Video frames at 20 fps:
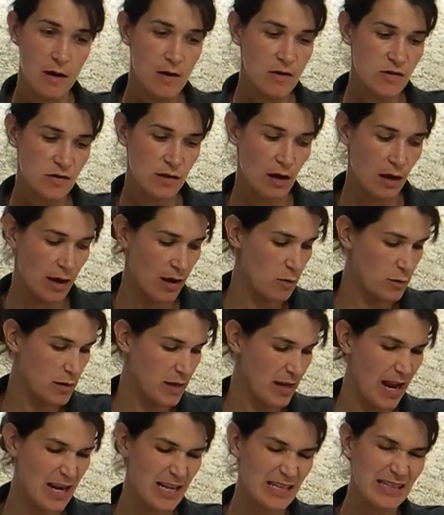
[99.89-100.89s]
so that I don't
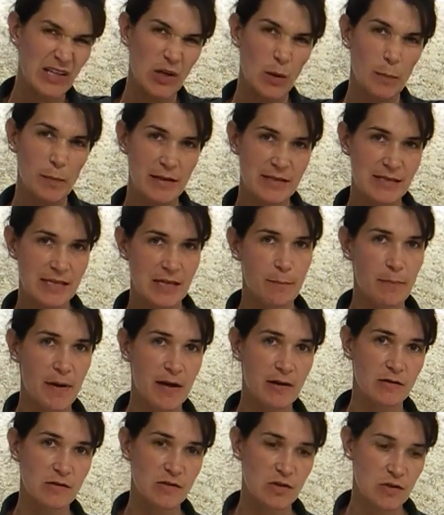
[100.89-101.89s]
get any little bits of the
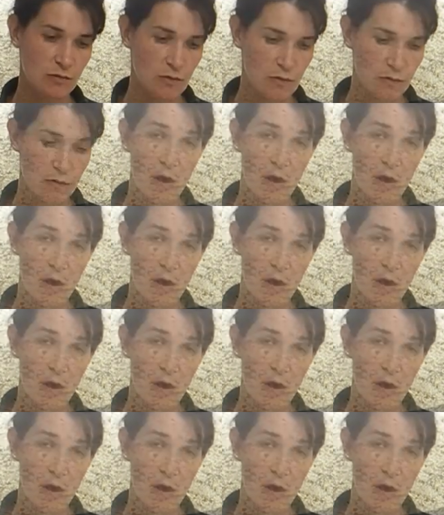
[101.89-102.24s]
petals through.